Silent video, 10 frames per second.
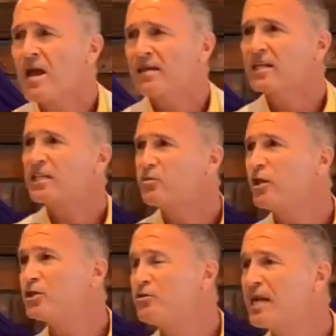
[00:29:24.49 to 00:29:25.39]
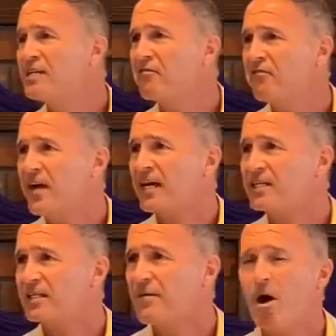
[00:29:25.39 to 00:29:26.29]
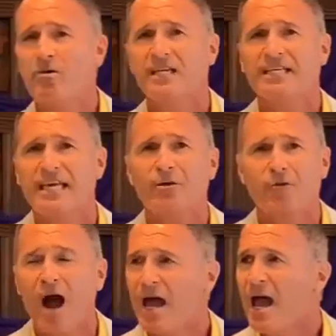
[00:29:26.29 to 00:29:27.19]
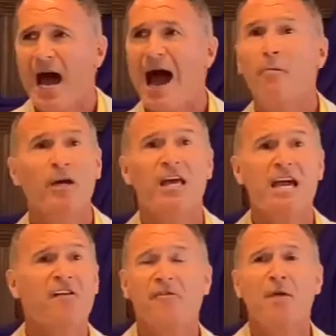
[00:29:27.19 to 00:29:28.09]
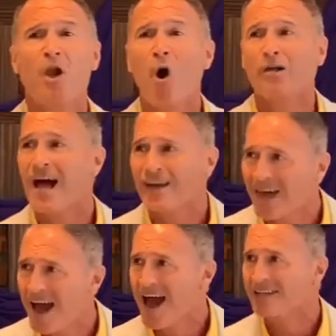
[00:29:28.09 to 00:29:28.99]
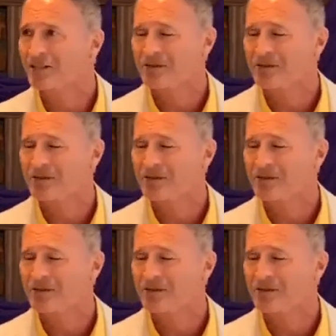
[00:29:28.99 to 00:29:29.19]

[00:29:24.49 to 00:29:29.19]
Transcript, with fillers: This is what you need to fix. Come on, let's get it right. I want to hear from the Lord like that.